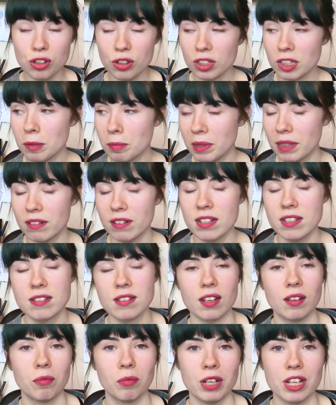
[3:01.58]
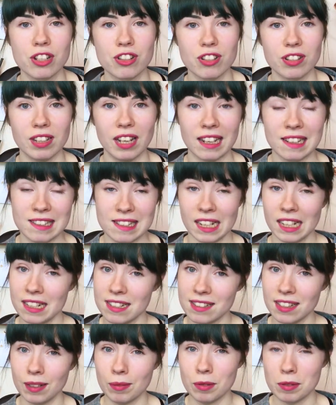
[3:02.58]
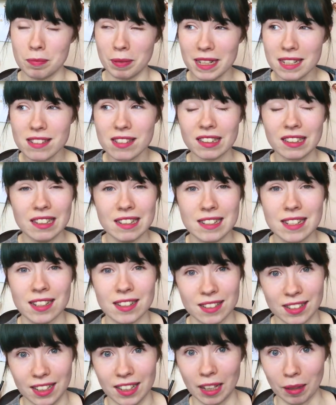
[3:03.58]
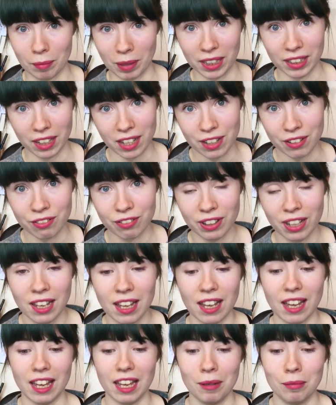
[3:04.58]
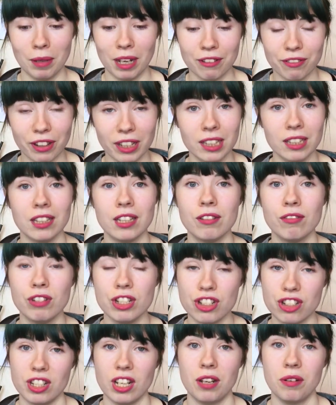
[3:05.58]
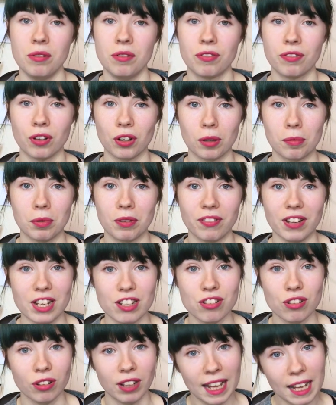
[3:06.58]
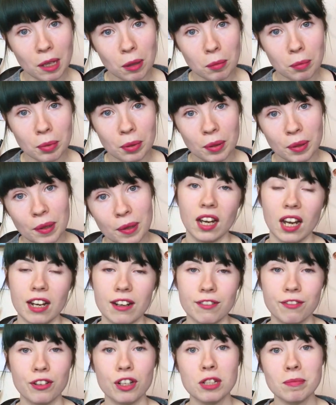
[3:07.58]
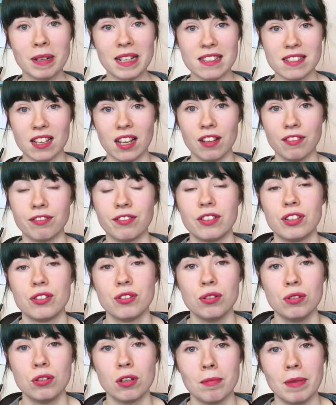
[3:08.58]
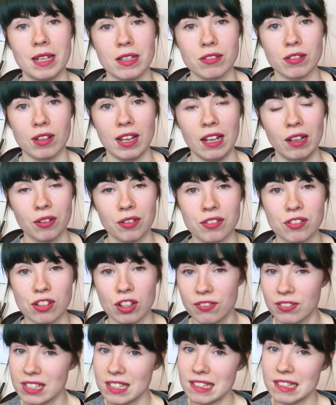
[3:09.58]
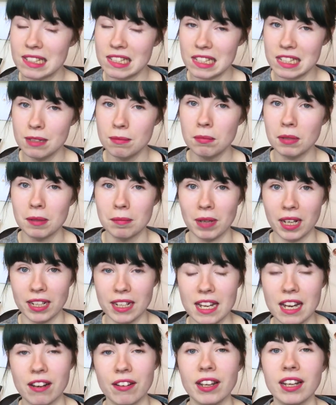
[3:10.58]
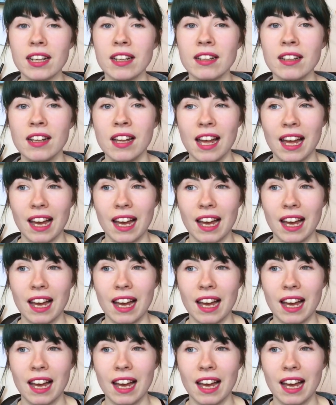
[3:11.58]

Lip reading: during the period in which anxiety was basically dictating my life, I finally reached out for professional help. I referred myself to a mental health services team in my area,